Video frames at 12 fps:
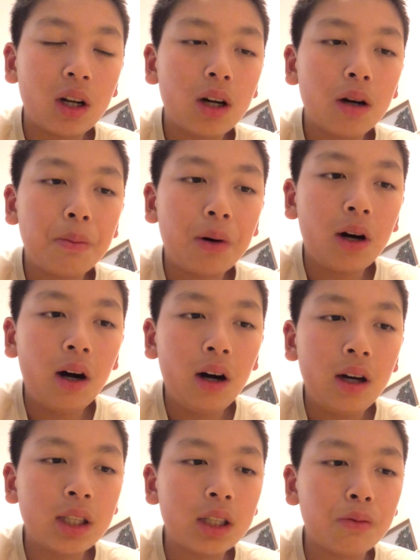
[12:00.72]

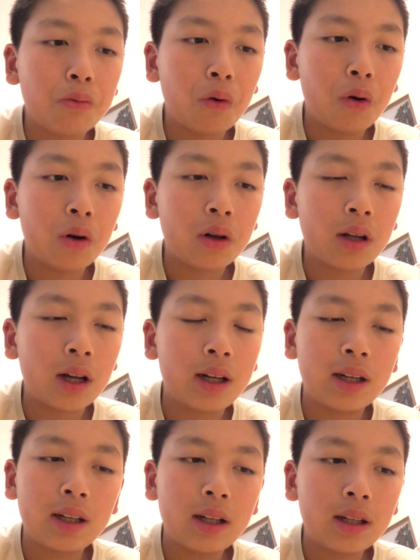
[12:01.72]
earphones for
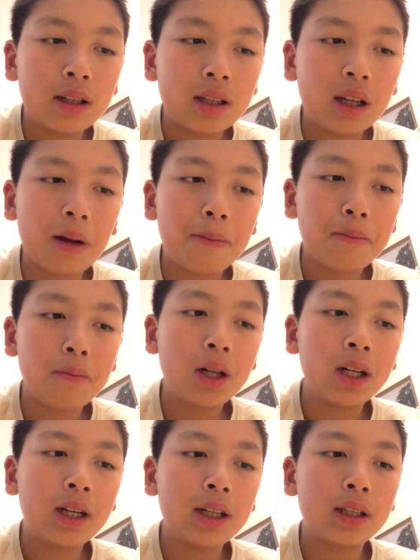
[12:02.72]
10
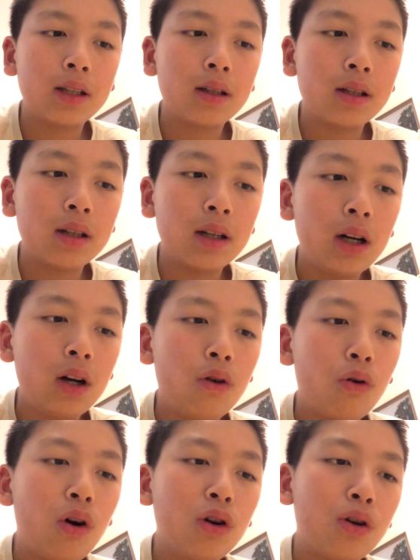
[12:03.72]
minutes
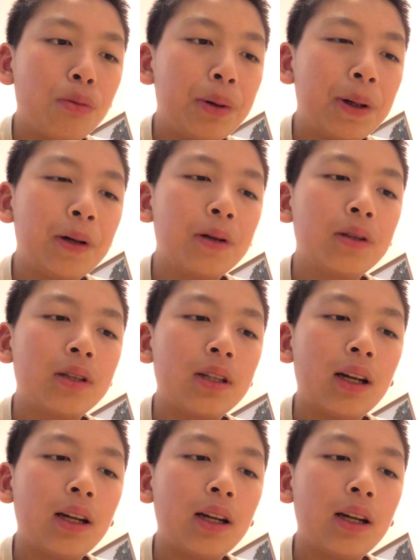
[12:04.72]
while your parents